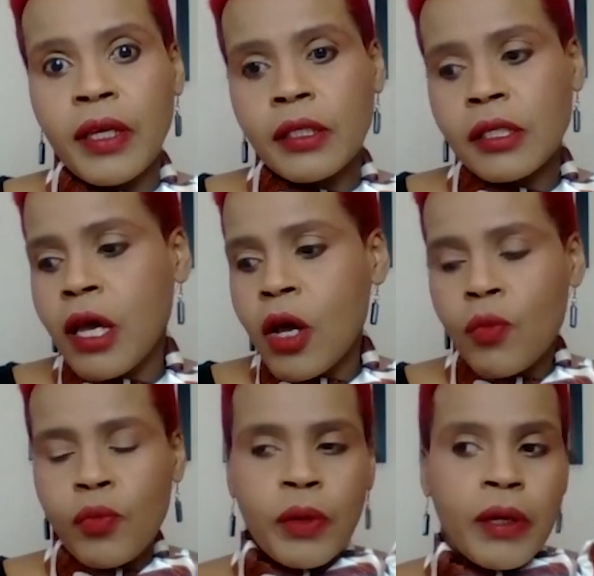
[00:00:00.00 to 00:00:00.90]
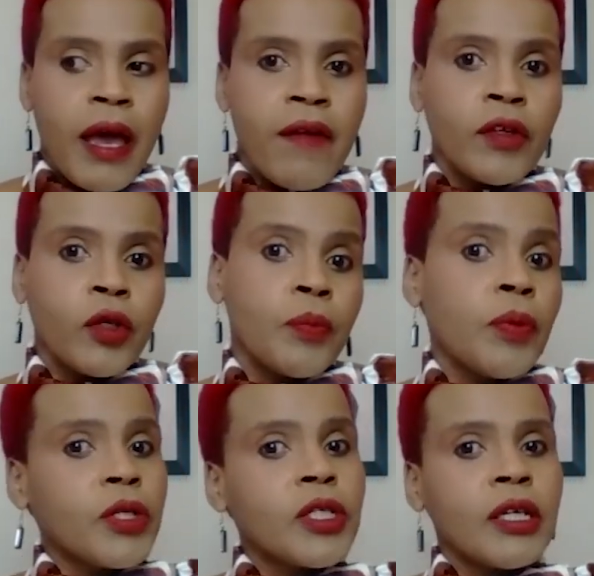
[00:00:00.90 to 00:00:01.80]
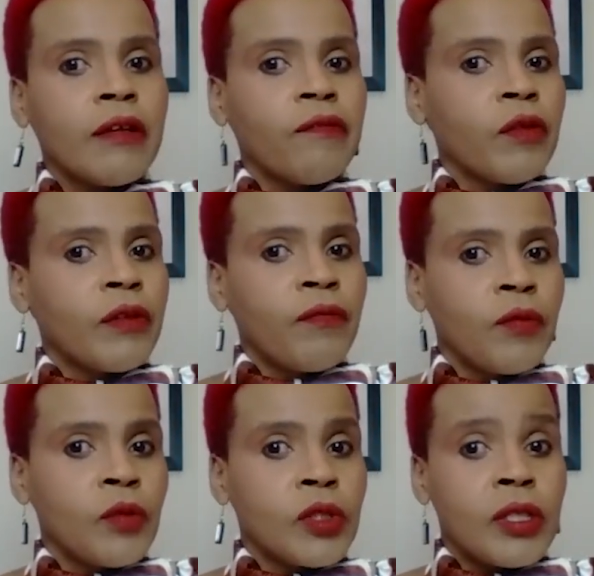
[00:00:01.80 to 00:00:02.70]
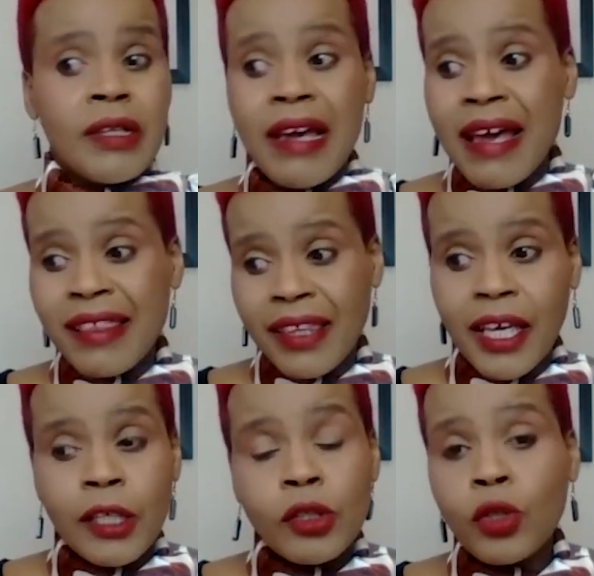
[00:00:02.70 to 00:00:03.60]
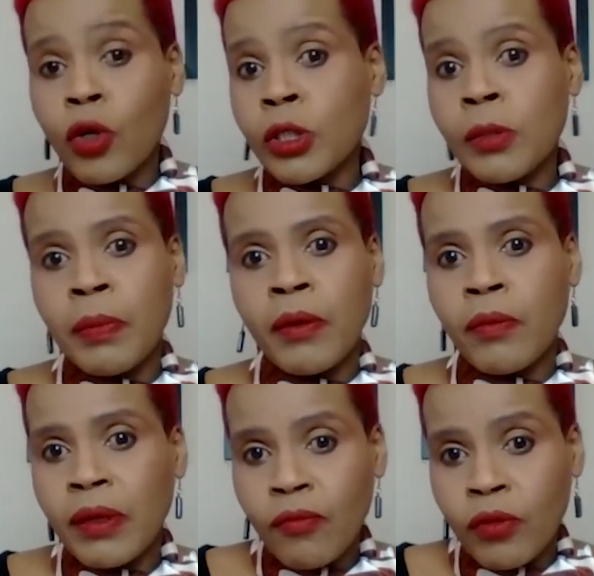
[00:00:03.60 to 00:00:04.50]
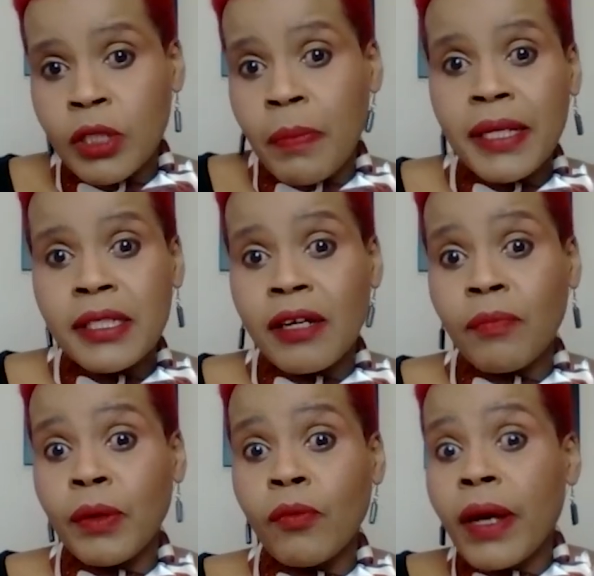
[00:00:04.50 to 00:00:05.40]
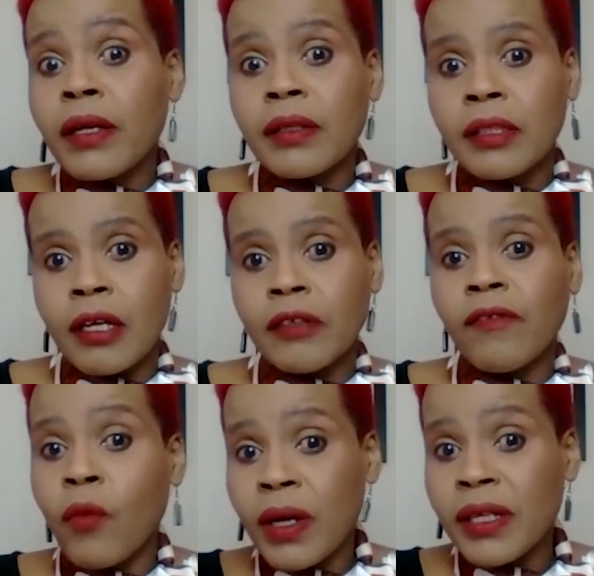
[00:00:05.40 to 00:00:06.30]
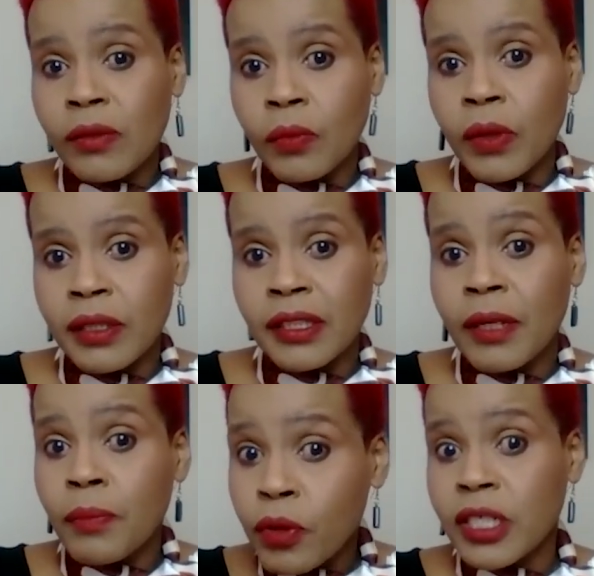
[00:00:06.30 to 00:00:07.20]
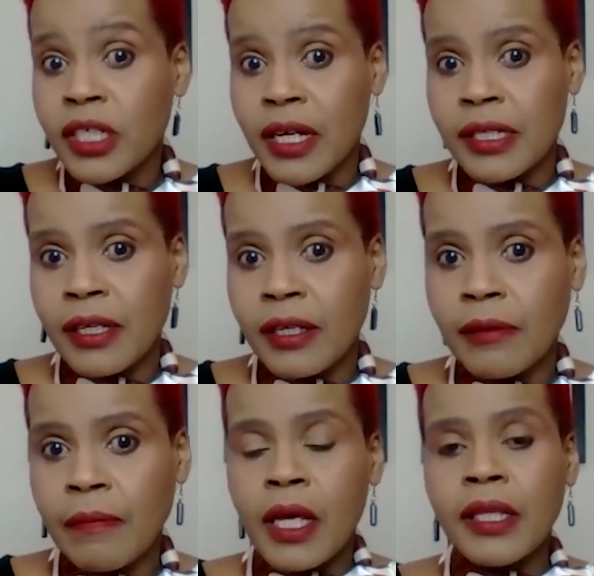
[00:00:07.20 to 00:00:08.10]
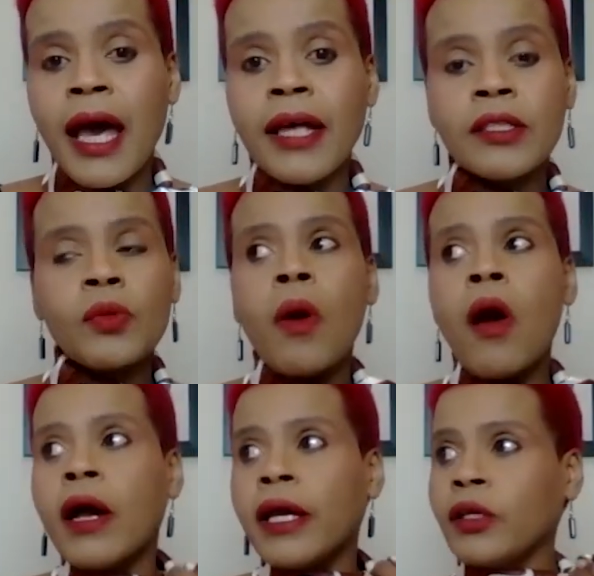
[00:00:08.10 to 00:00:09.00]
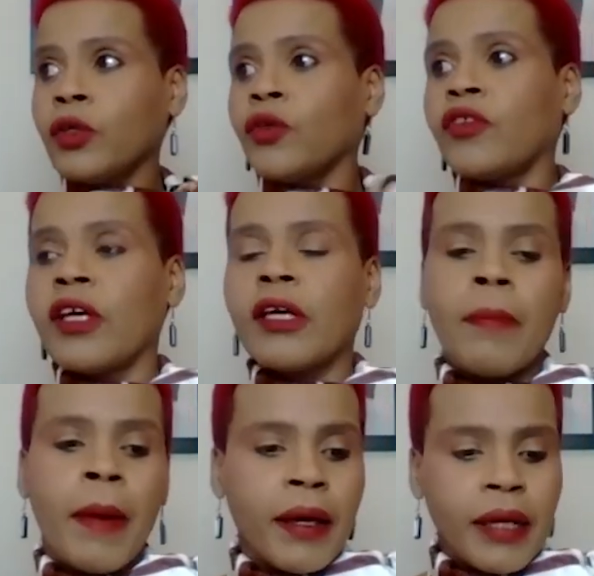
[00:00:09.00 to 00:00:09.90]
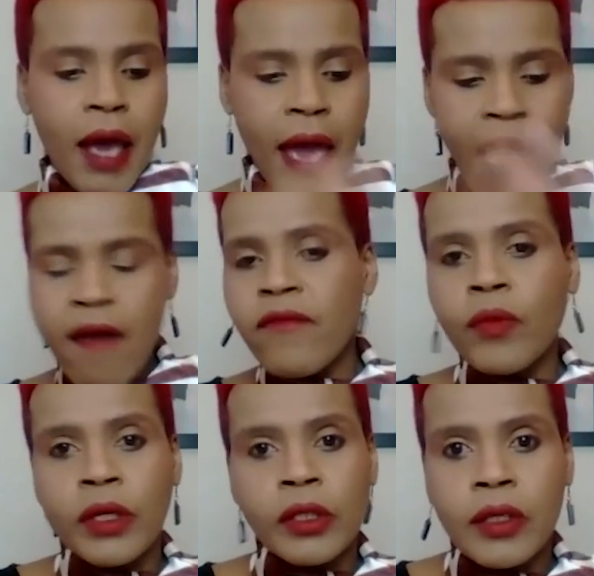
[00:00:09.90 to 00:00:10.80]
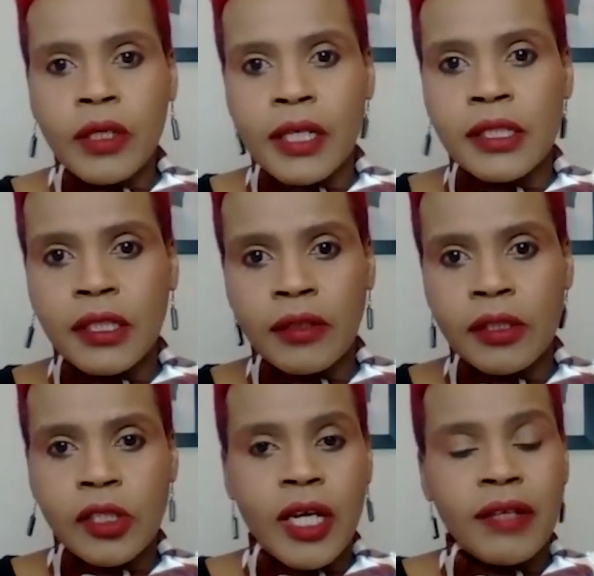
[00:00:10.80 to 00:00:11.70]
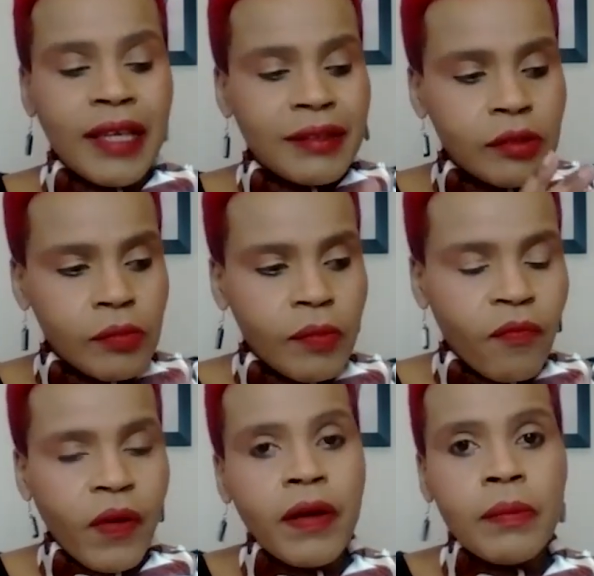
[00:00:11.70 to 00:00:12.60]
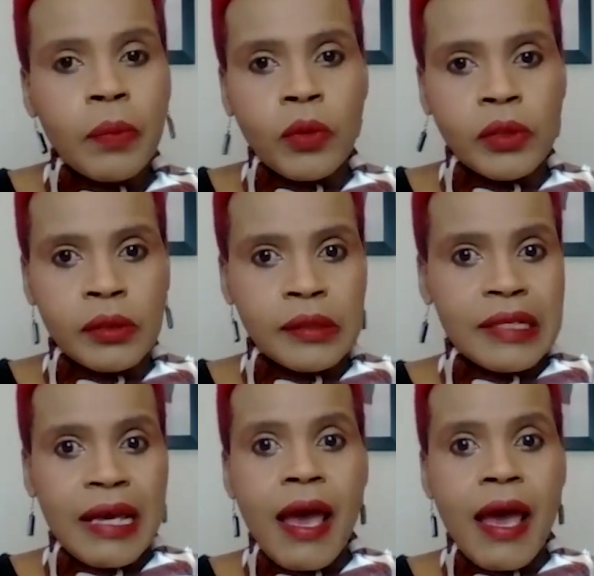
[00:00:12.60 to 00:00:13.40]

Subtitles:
it, wherever you're pushing it for the future, it's going to be respected and be recognized for what it was and appreciated. And that's why you think about everyone connected in the chain. They're very important.